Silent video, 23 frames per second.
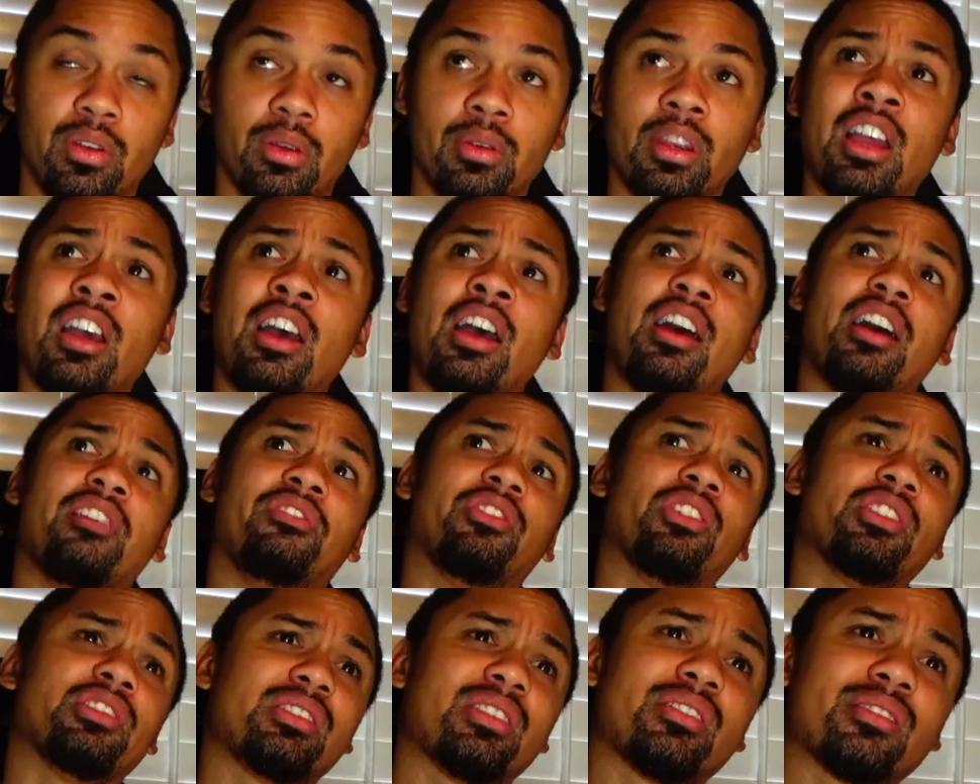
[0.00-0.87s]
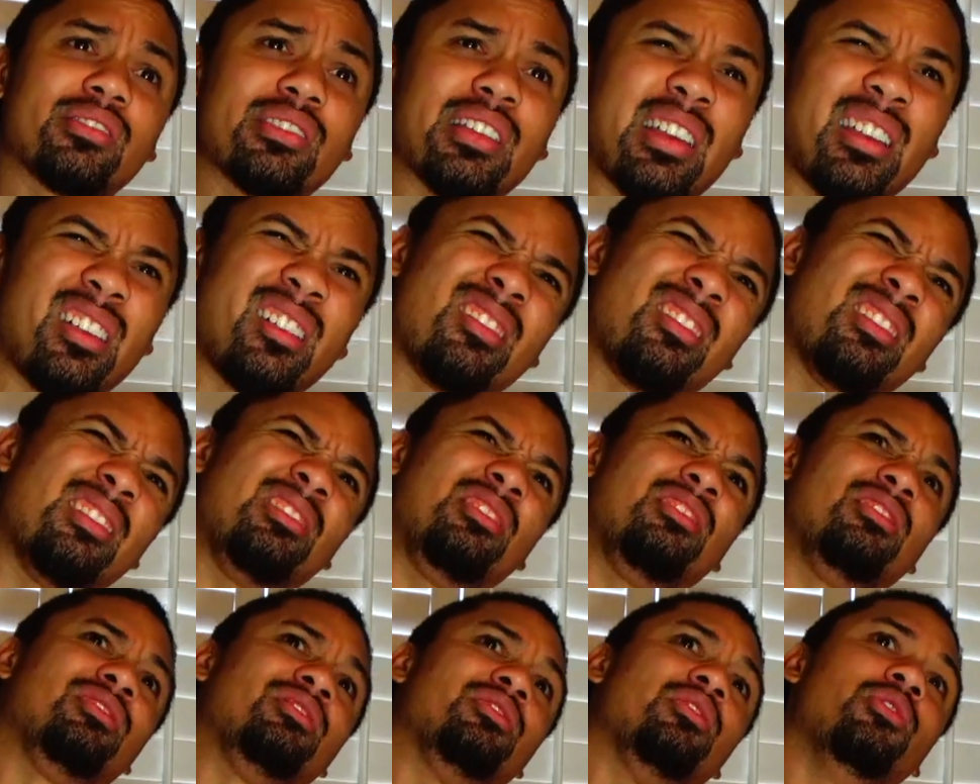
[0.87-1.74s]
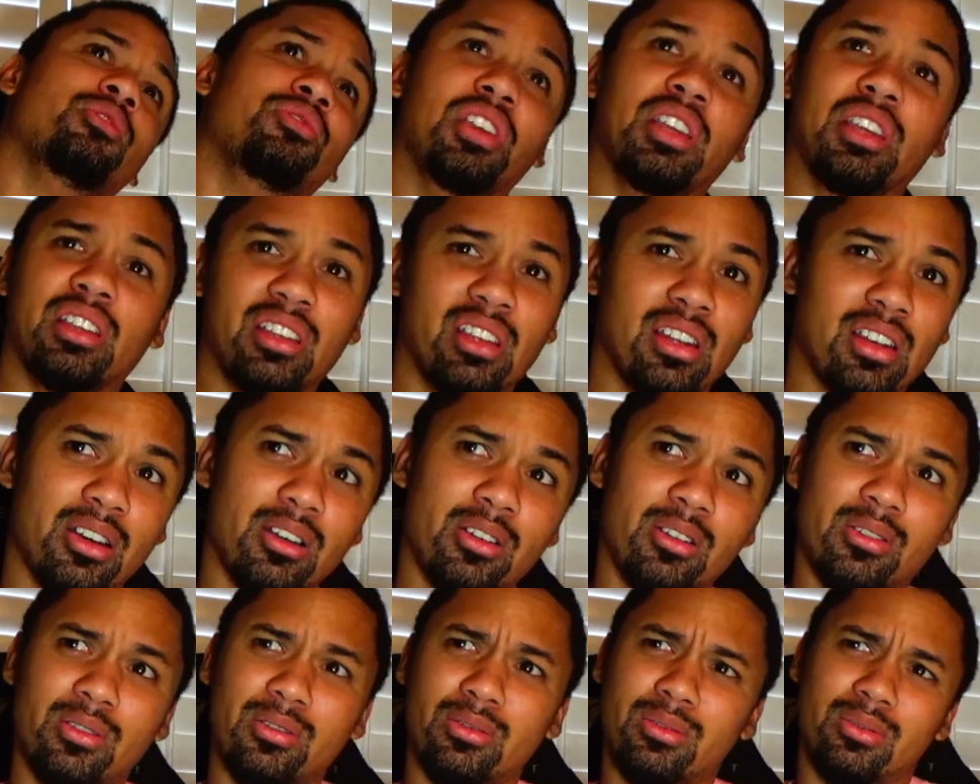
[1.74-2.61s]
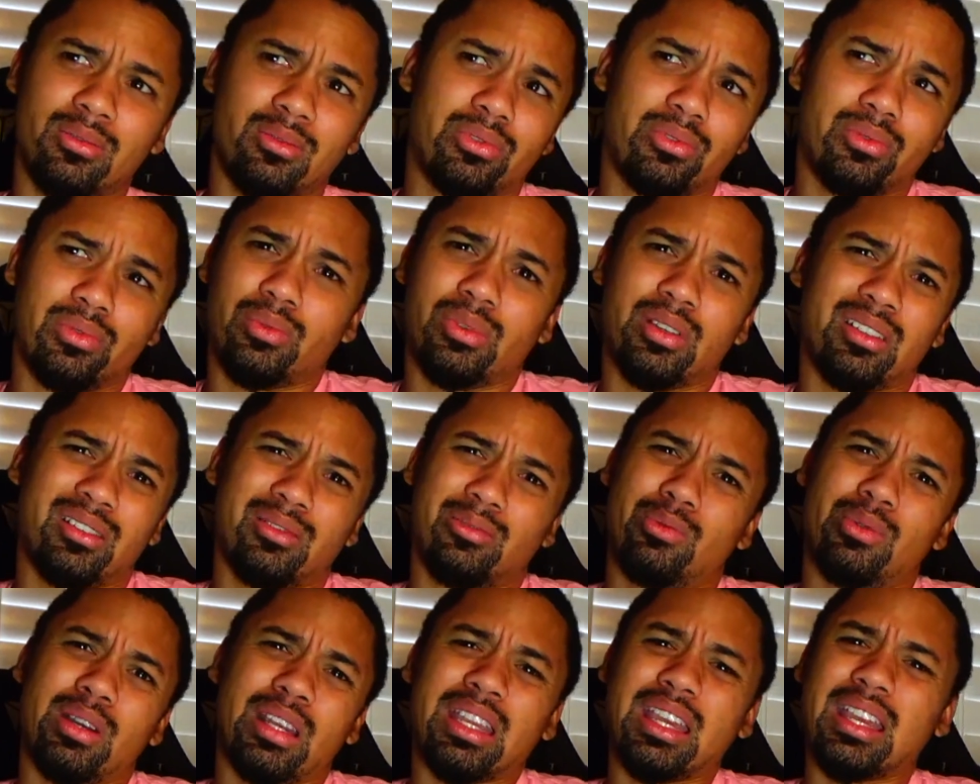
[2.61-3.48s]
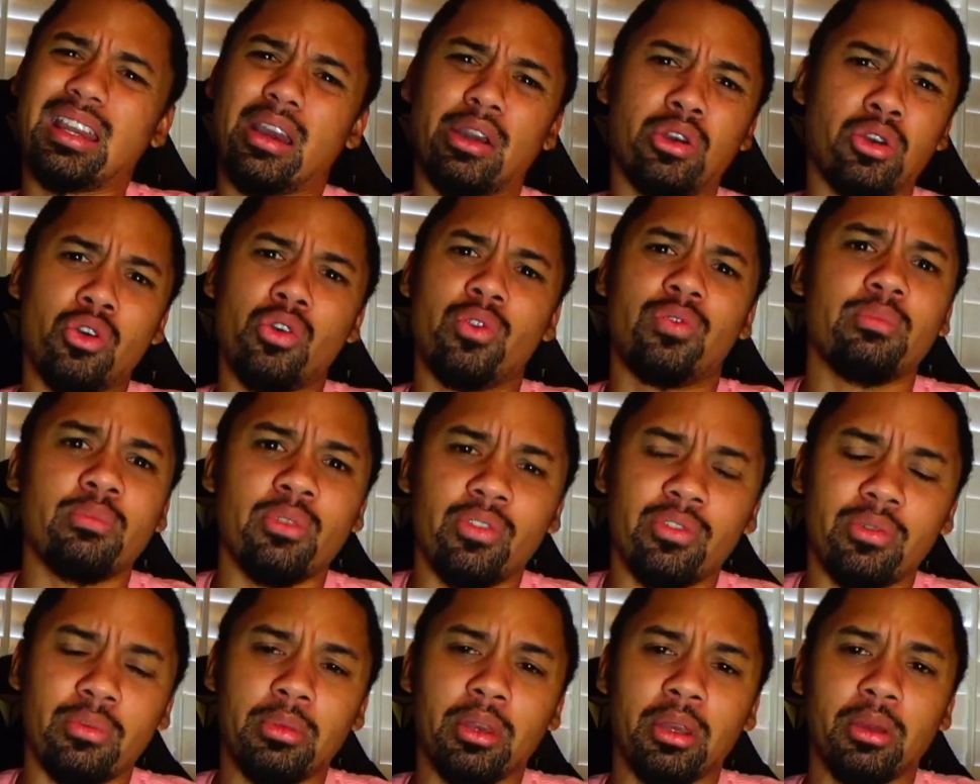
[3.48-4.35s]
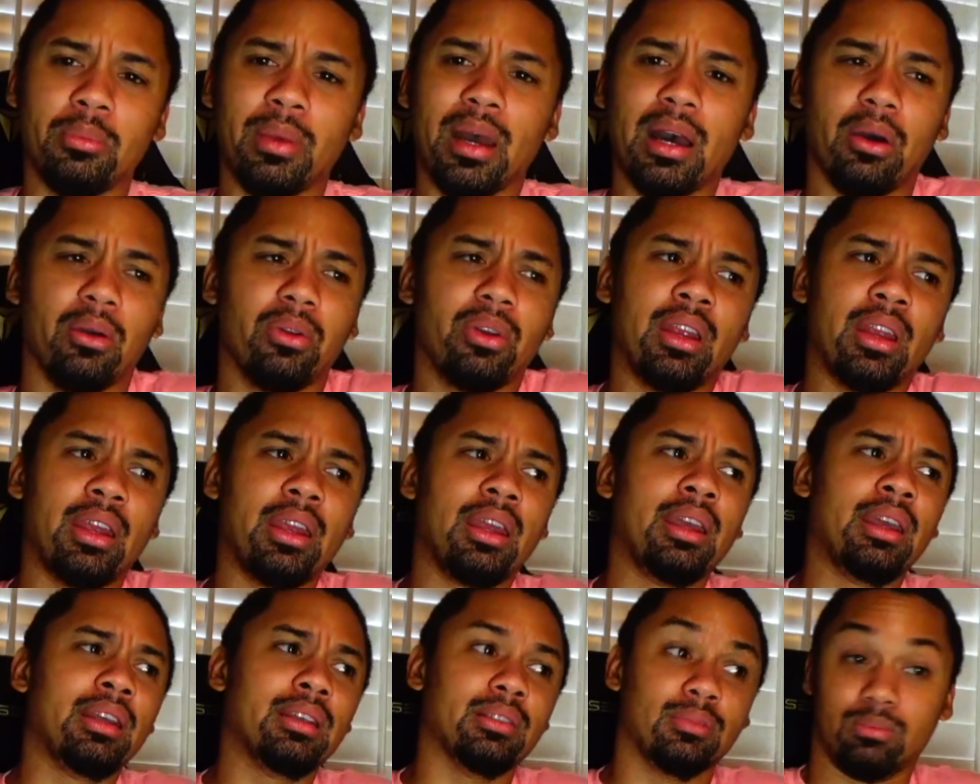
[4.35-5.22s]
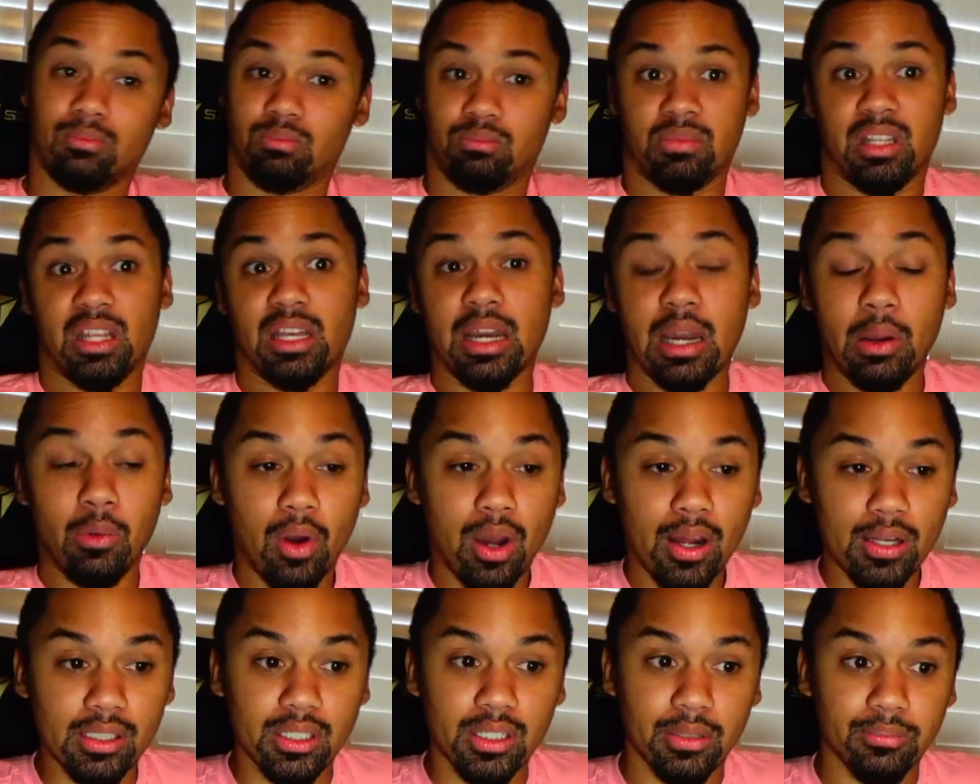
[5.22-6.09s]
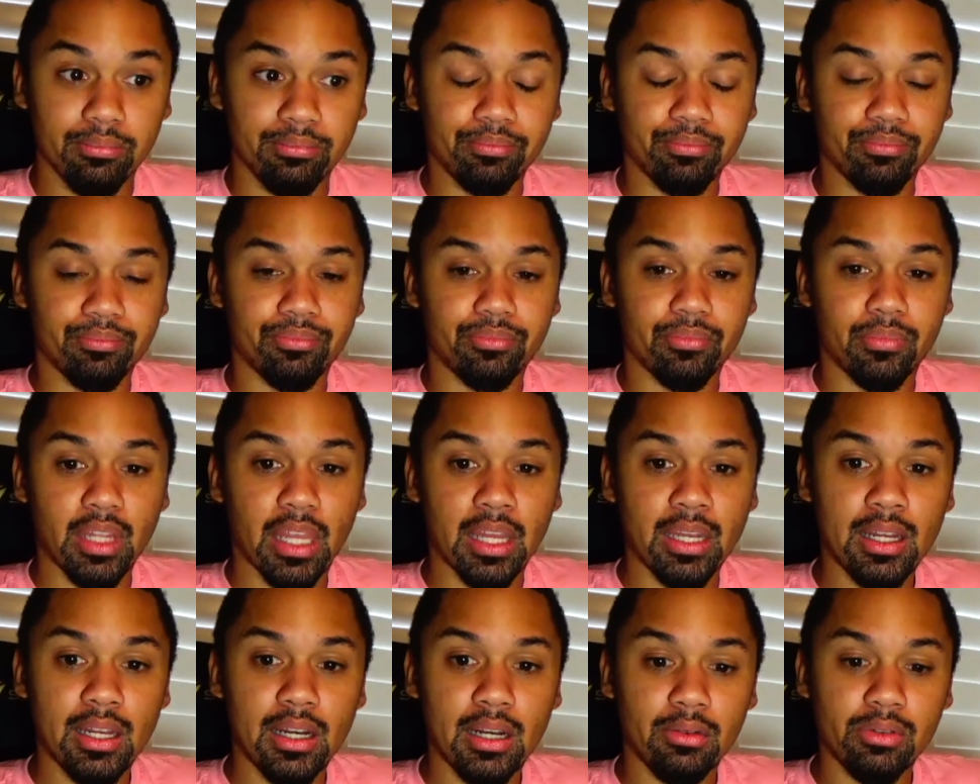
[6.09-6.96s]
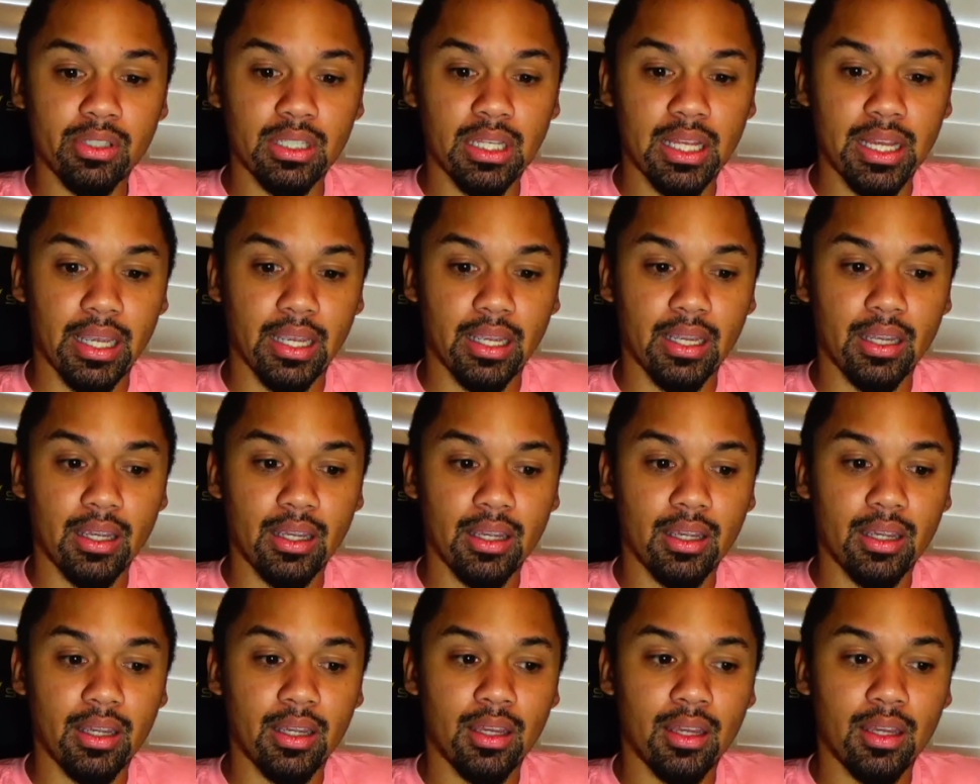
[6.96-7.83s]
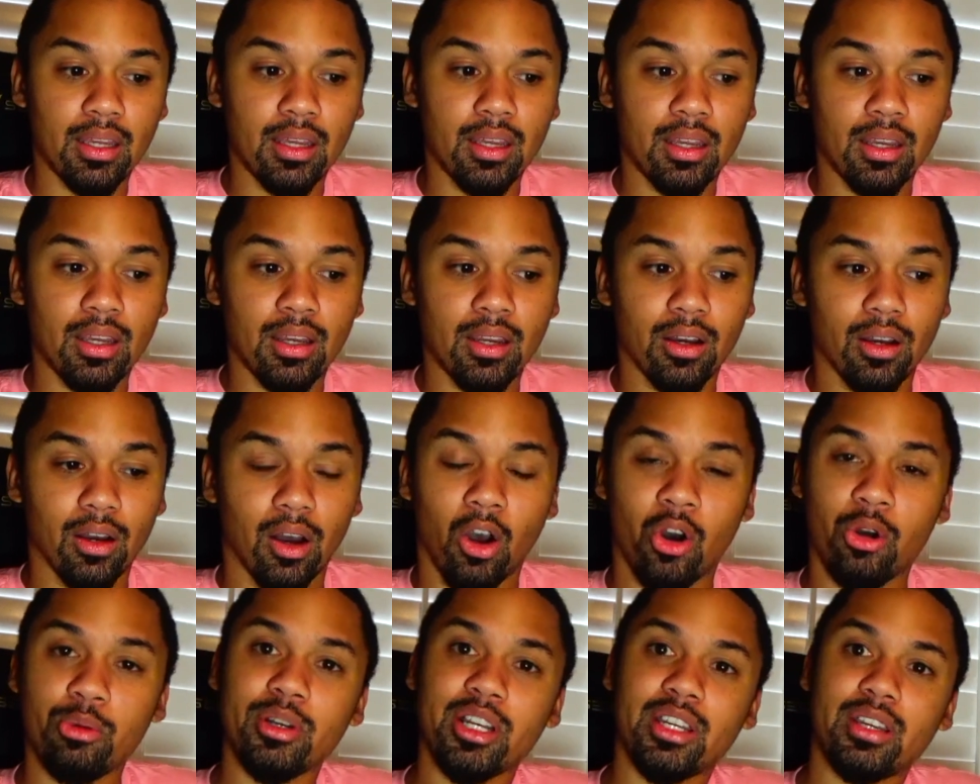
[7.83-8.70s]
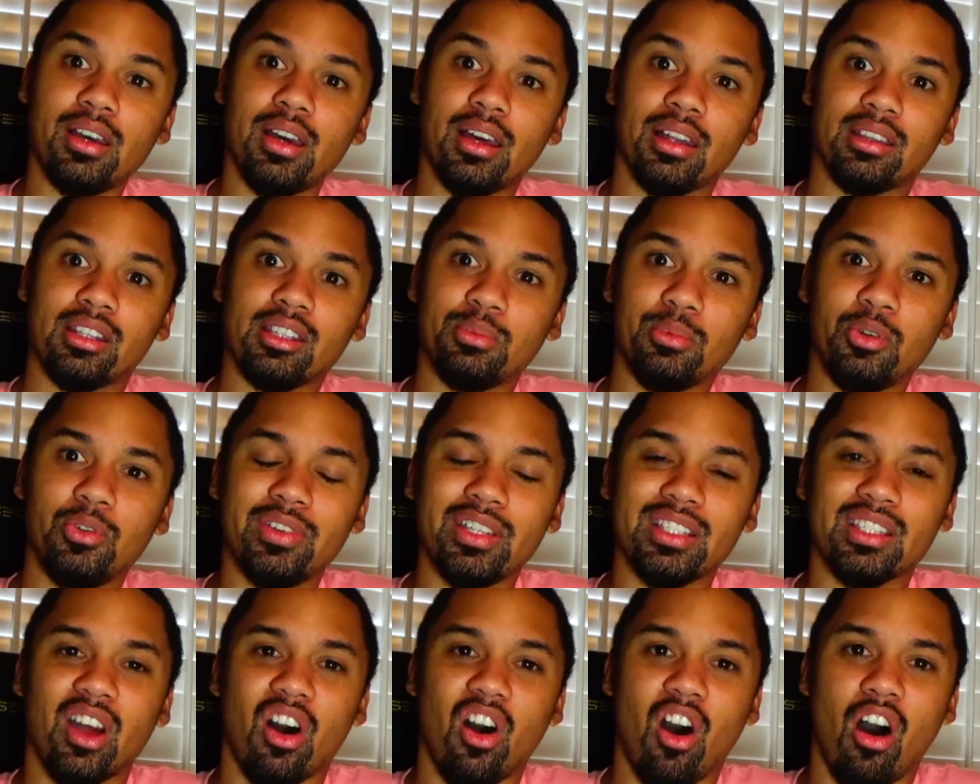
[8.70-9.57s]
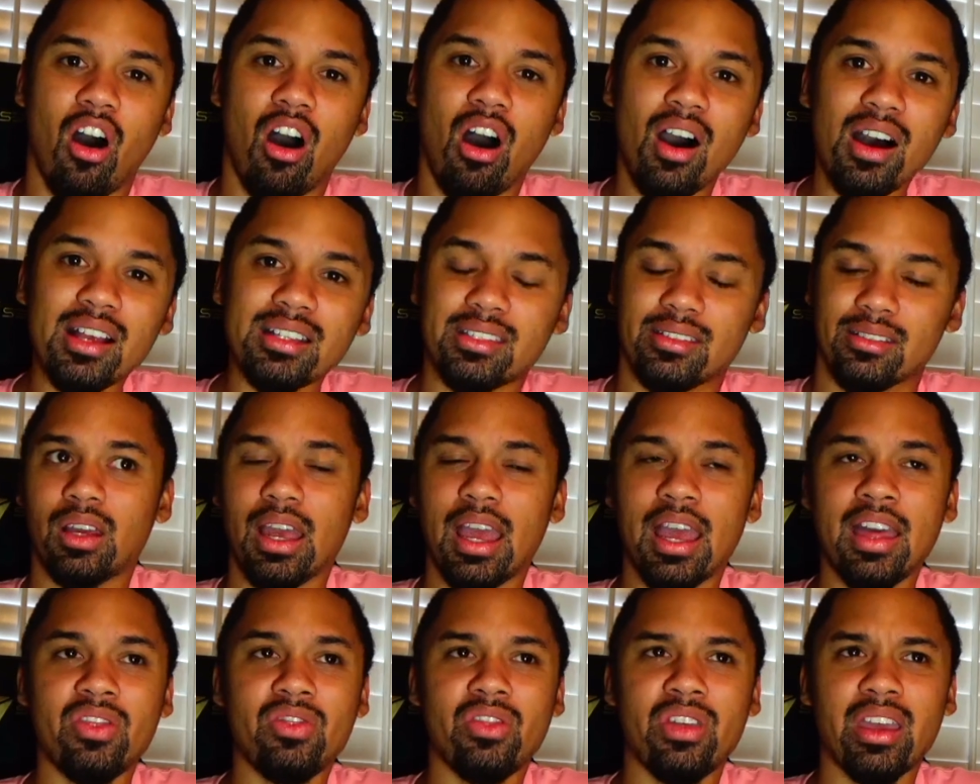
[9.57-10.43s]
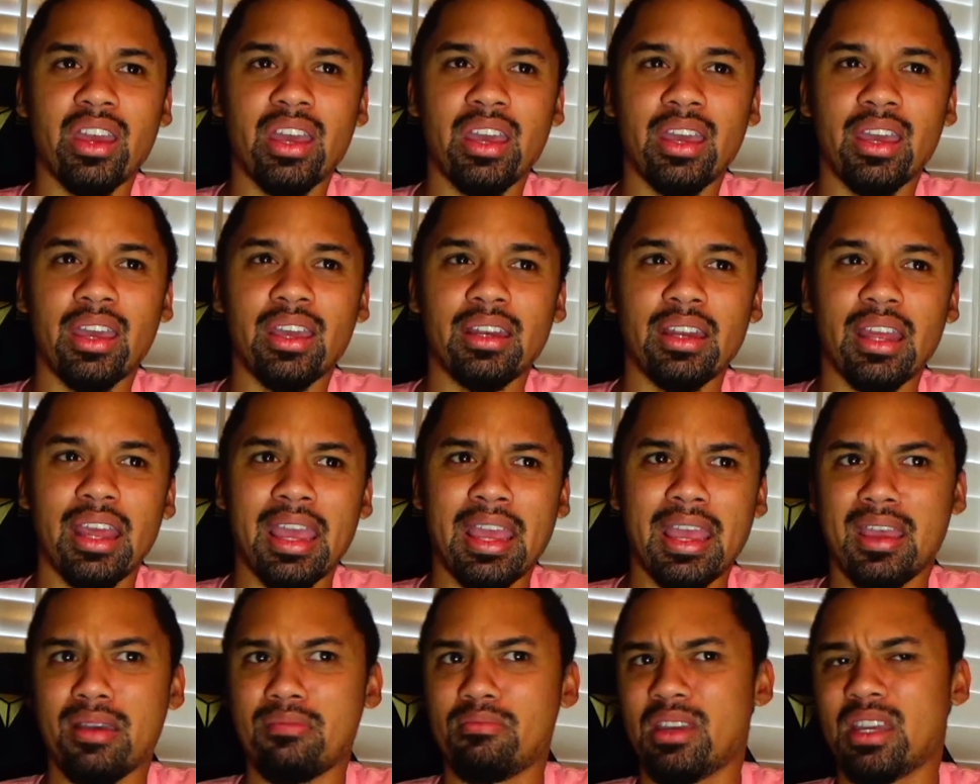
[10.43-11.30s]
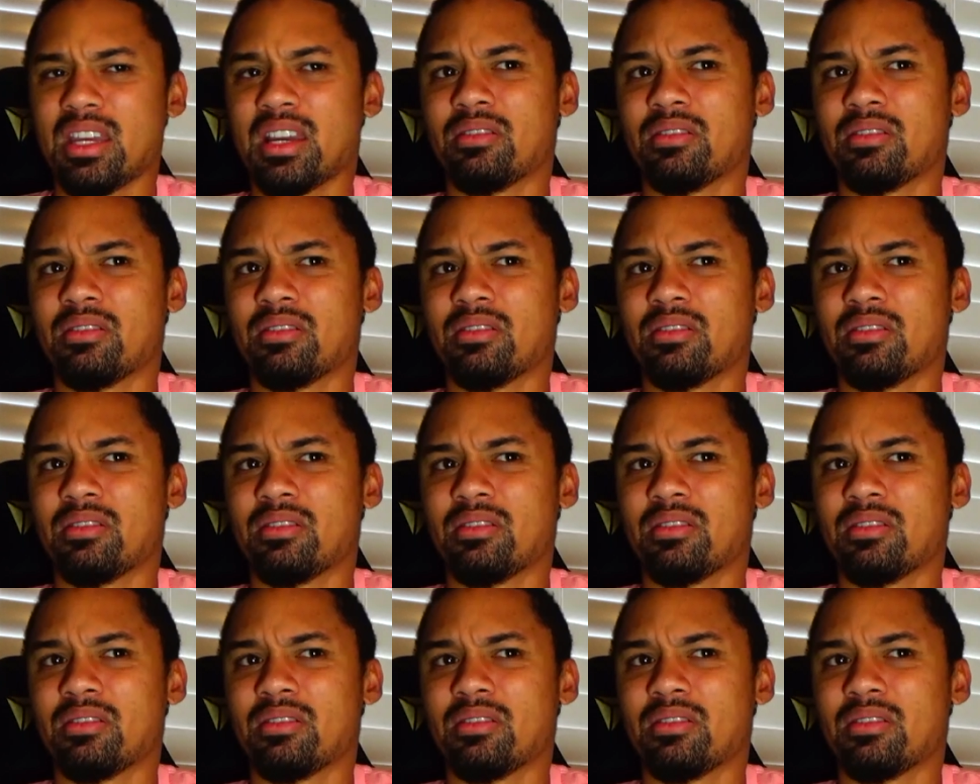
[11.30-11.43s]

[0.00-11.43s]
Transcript: At first, I was like, oh, it's just Goofy. You know, what can a Goofy movie be about? Then I watched it, and then I was like, oh my god, this movie's awesome. And then it hit me.